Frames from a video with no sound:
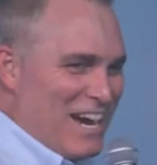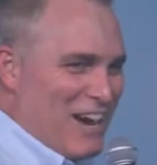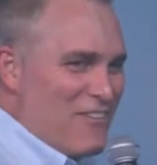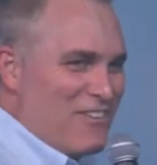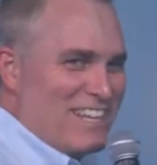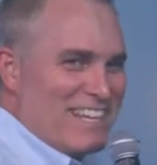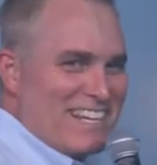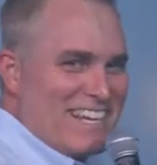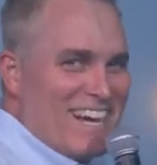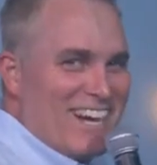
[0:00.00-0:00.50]

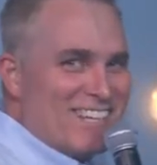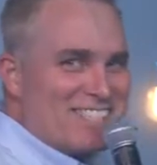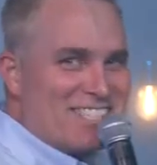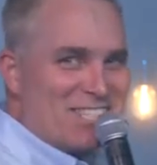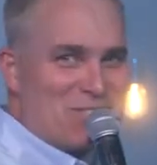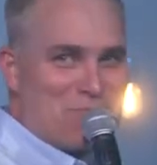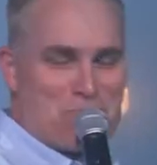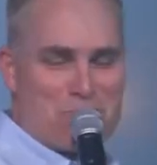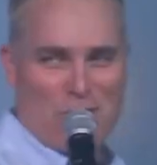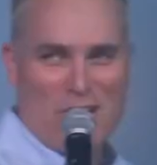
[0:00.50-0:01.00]
Everything
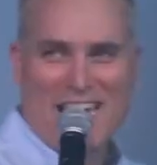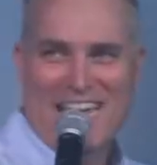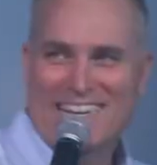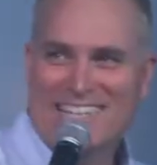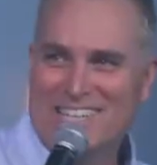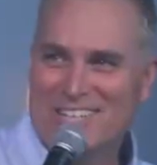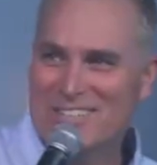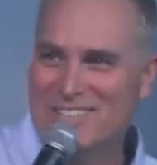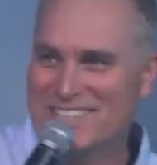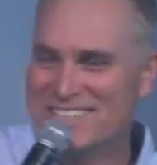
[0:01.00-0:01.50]
else is
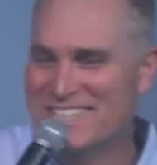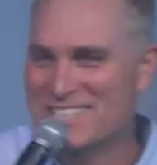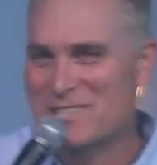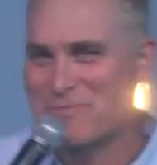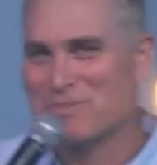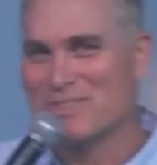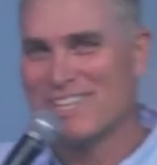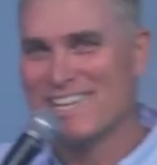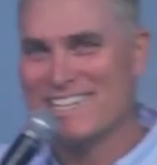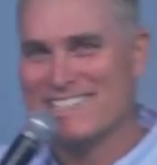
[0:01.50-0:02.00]
brand new in
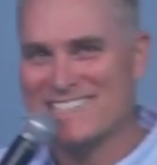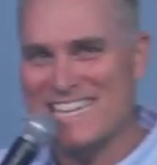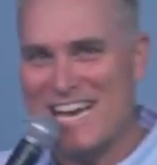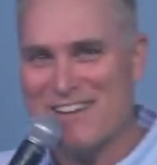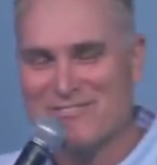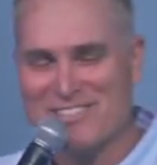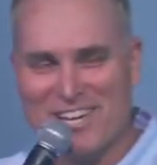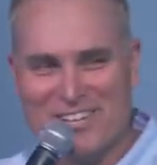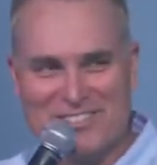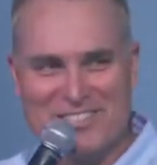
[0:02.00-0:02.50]
this place.
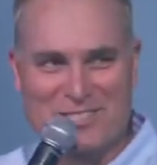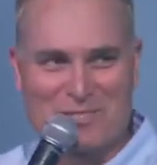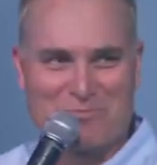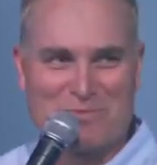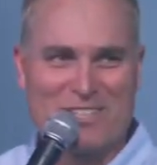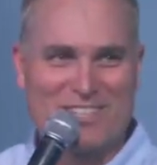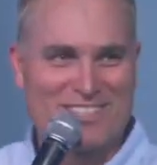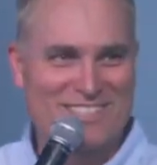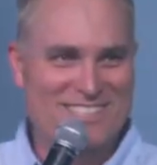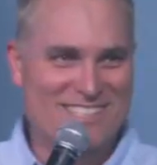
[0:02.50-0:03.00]
I've known this
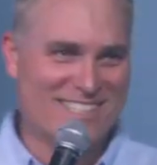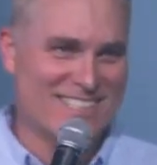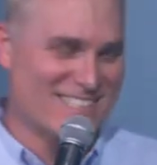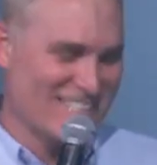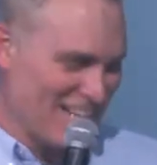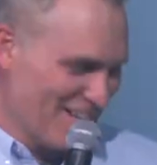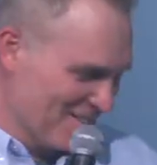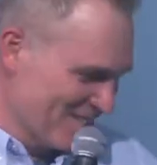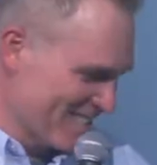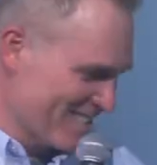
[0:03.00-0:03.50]
building
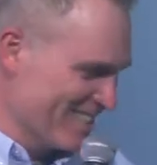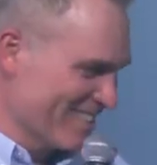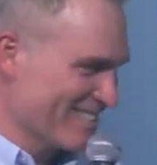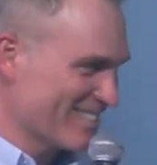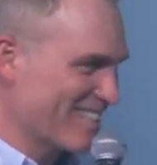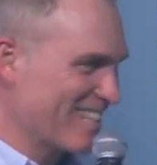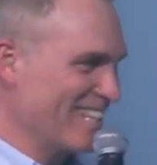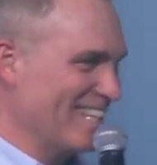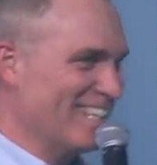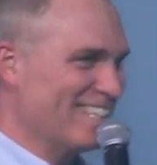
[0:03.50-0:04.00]
since I was a
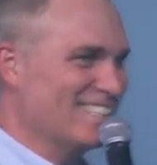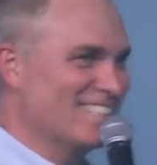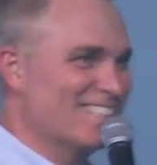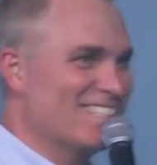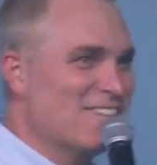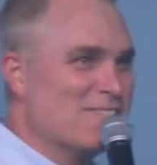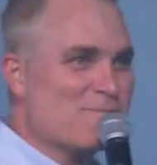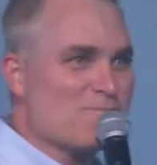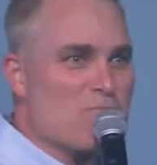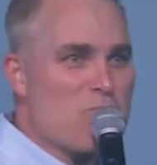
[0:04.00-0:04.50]
little
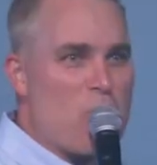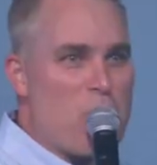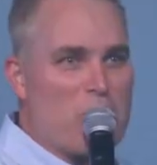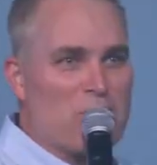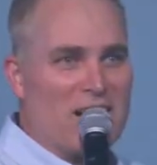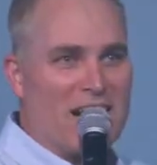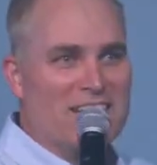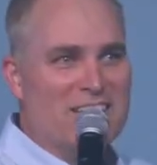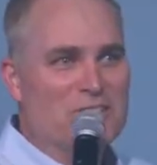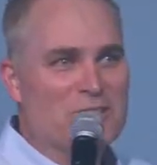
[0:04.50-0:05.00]
kid.
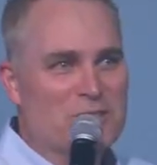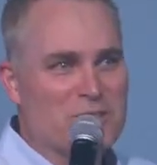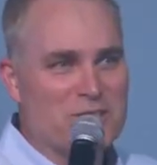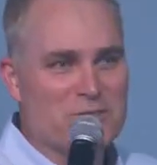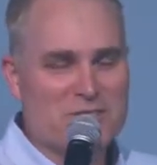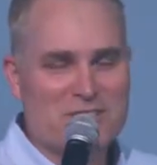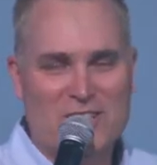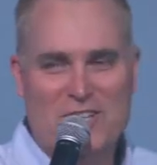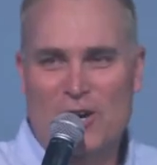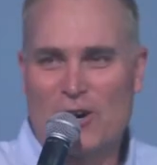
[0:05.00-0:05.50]
I knew
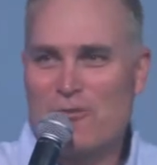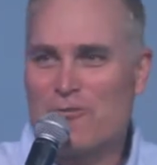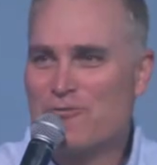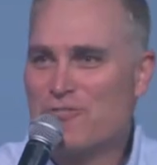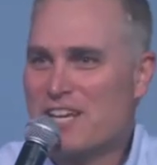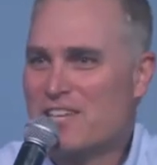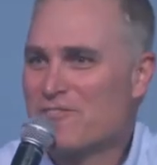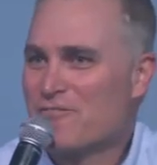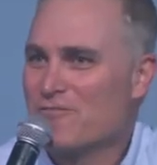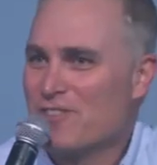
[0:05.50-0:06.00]
when it was called
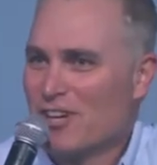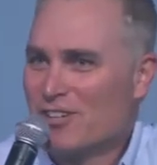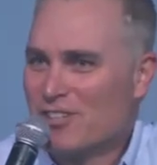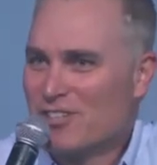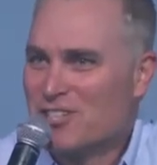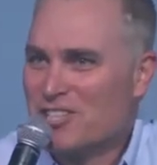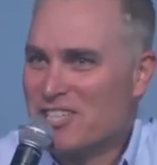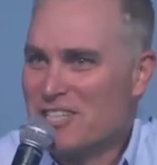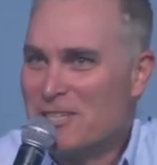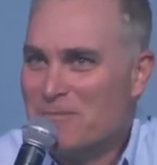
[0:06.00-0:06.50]
Faith
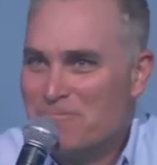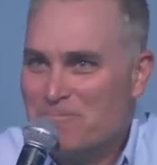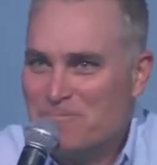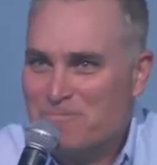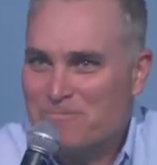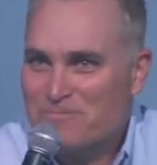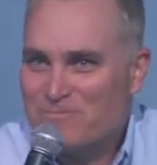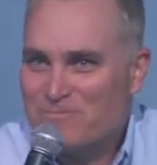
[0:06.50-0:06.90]
Fellowship.